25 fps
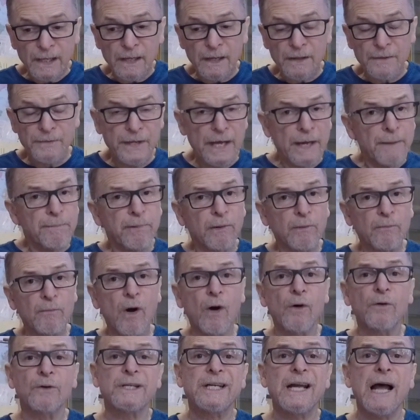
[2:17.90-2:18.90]
they
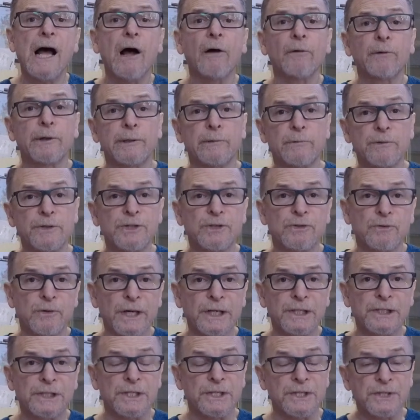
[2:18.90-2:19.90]
promote calorie
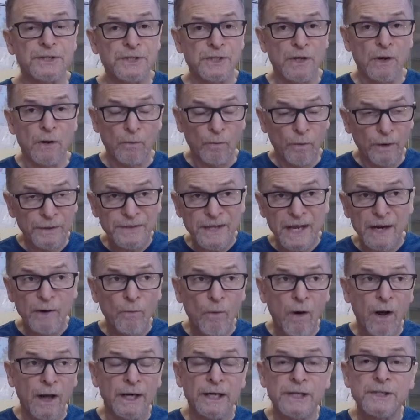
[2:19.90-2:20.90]
restrictions. So what they
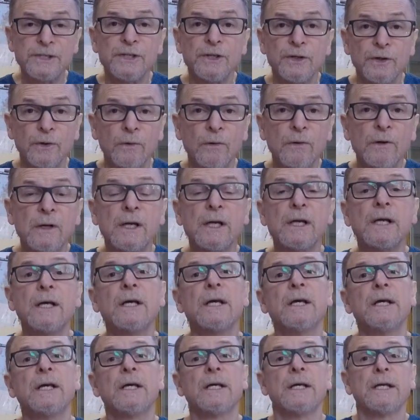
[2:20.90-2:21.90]
want to do
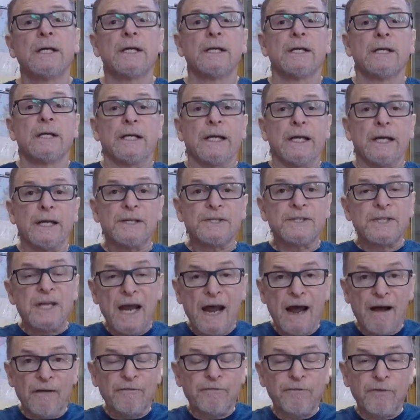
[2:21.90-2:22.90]
is
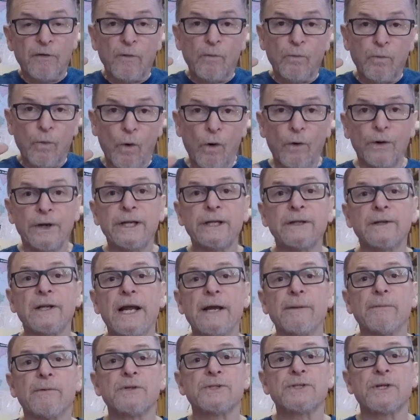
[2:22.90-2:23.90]
have warning
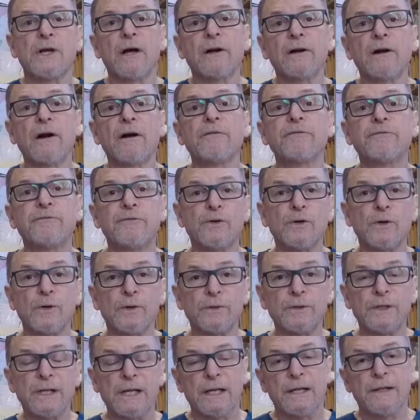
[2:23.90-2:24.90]
labels on our
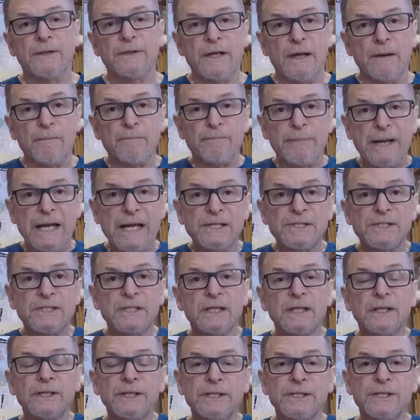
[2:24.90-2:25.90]
food that
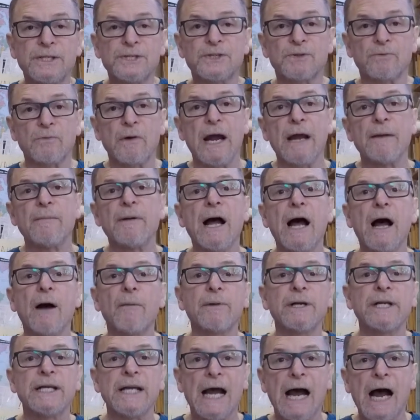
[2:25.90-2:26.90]
basically describe how
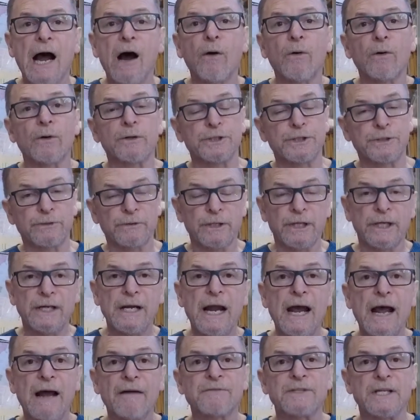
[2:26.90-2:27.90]
many hours you're going to
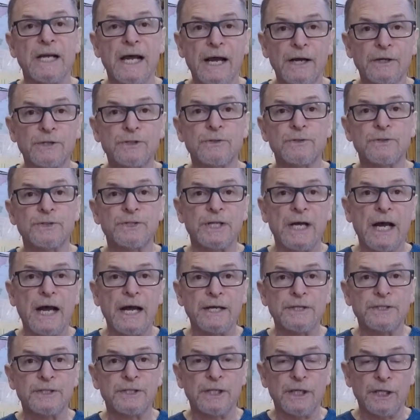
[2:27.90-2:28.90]
have to
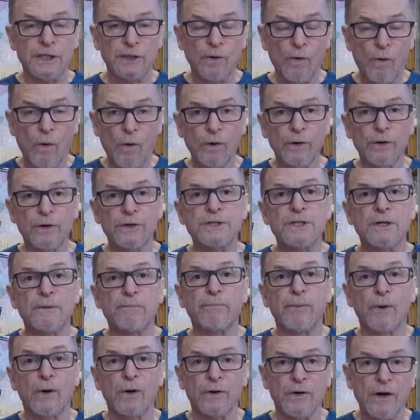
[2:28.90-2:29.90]
exercise in order to
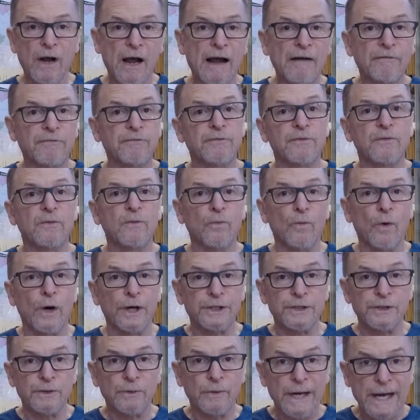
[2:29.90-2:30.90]
burn off
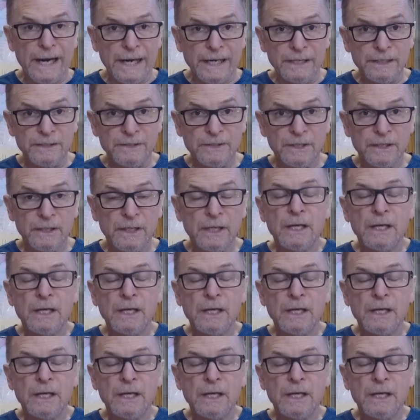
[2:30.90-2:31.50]
what you ate.